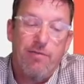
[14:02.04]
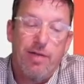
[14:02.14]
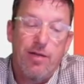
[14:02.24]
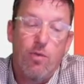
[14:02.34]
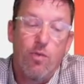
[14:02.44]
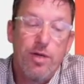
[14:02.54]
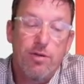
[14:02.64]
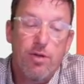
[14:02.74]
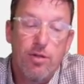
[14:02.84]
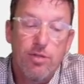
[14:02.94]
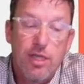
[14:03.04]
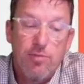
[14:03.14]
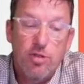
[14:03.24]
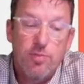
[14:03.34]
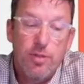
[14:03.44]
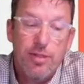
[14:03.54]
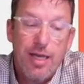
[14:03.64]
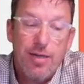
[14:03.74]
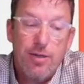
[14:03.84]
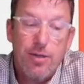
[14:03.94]
Like real close. I almost put
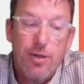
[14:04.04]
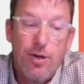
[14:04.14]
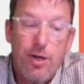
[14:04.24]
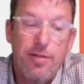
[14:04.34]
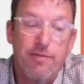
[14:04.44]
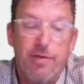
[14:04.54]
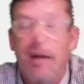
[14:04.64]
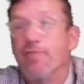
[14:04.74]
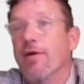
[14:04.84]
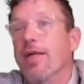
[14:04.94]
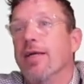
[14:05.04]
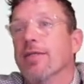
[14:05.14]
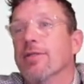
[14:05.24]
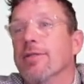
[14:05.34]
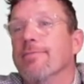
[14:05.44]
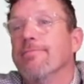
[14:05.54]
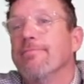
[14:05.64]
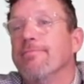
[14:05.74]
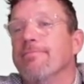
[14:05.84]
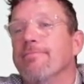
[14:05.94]
that on the 5, right next to it.
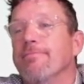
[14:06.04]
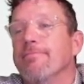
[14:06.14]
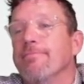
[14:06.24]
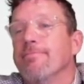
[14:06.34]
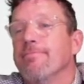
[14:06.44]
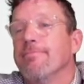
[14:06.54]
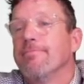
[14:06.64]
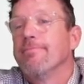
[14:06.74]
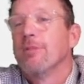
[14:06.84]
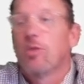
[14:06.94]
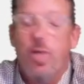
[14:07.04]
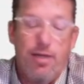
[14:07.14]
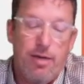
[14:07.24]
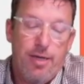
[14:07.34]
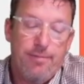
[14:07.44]
Sweet, right?